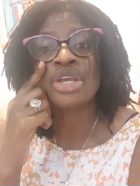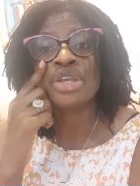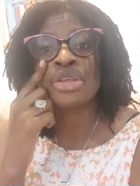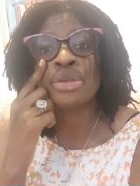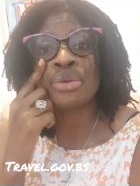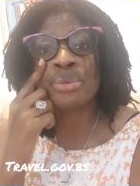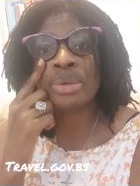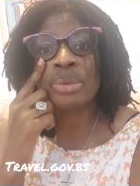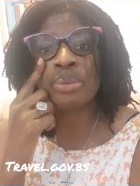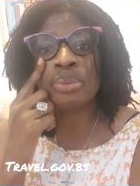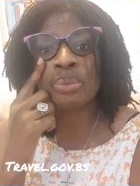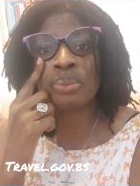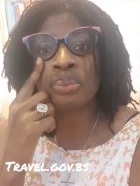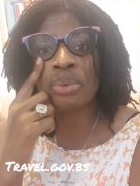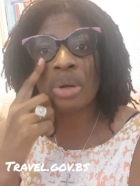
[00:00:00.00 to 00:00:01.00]
you will
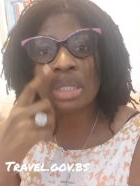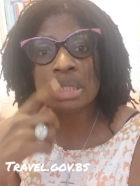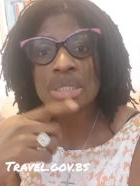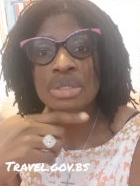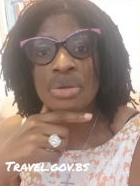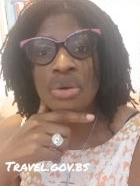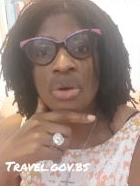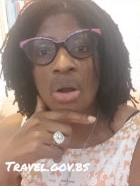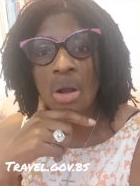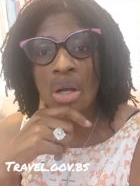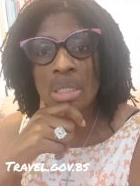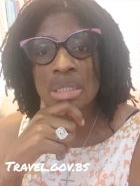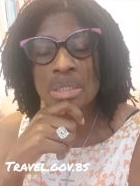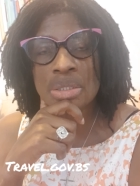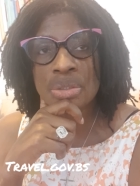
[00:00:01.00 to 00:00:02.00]
want to go
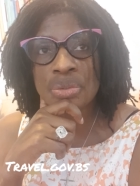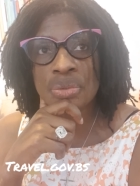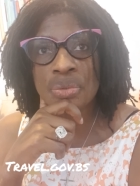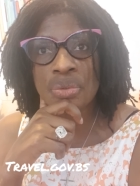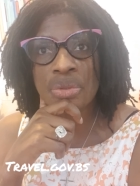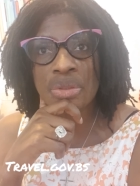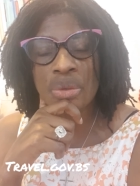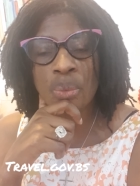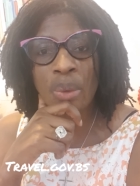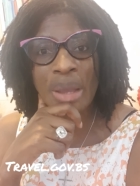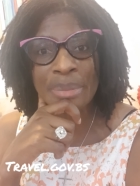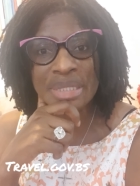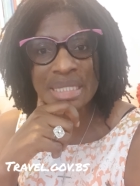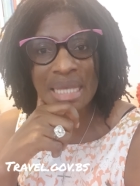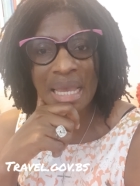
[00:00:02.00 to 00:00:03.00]
onto the
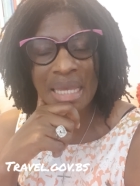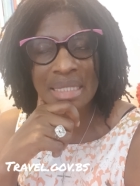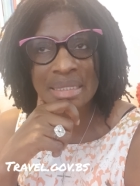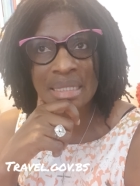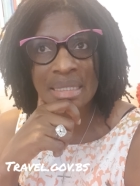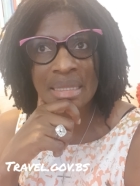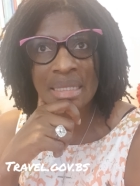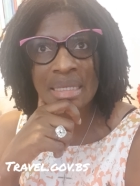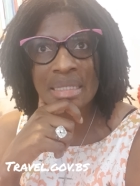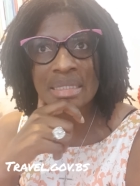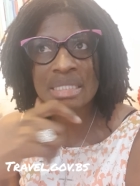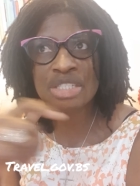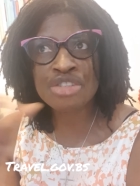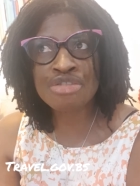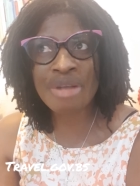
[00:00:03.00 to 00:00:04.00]
website. I think
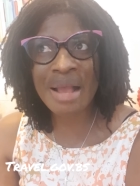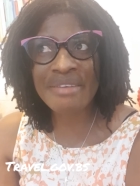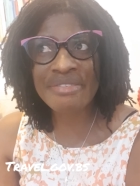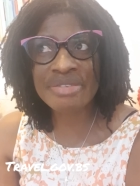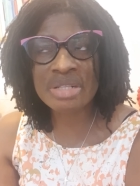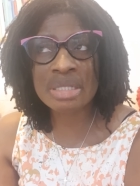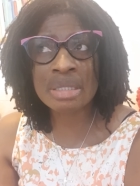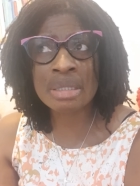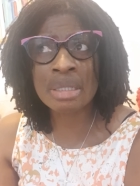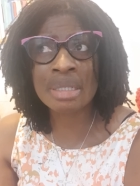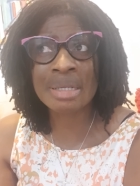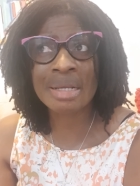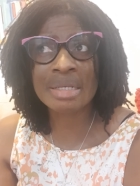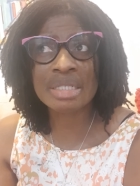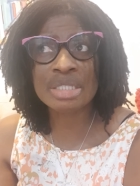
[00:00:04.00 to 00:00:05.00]
it's
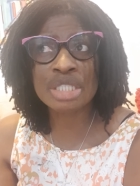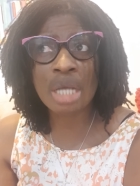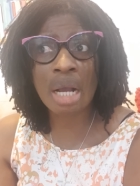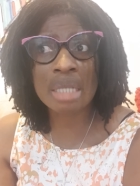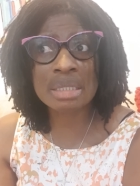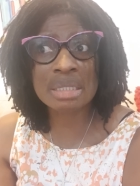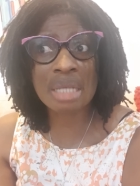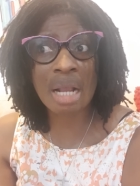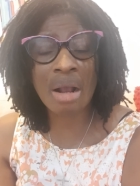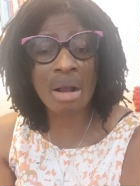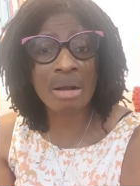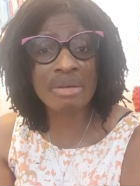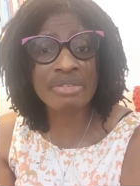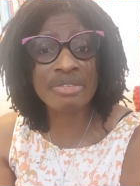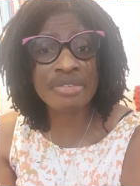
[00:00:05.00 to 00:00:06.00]

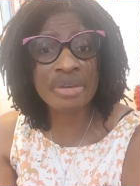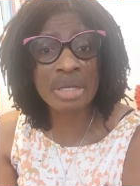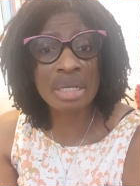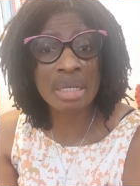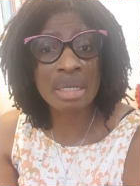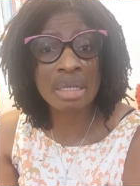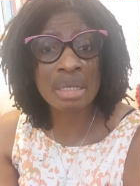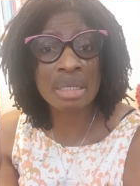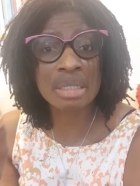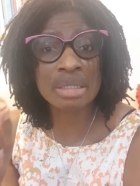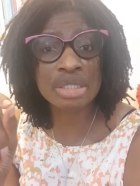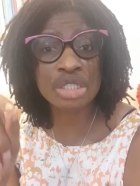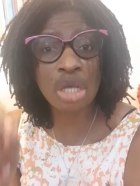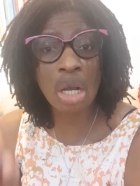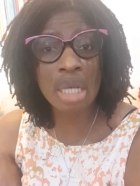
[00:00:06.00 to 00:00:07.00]

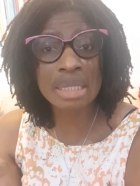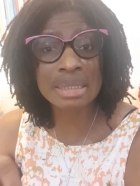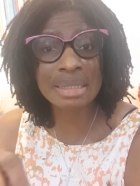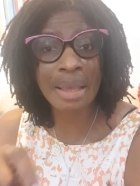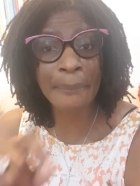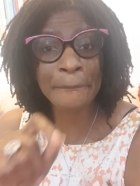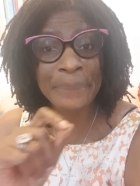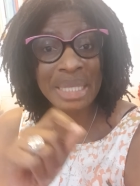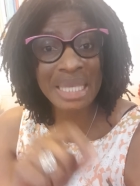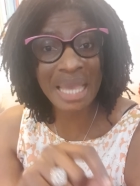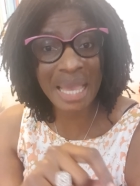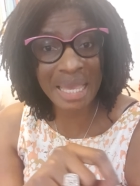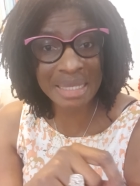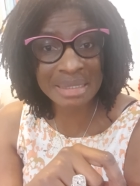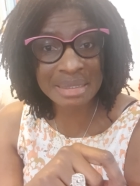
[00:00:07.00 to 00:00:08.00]

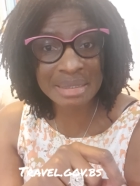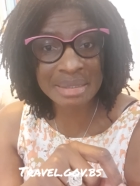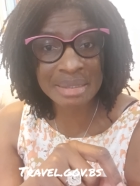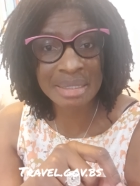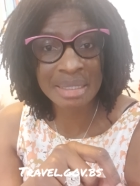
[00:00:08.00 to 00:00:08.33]
travel.gov.bs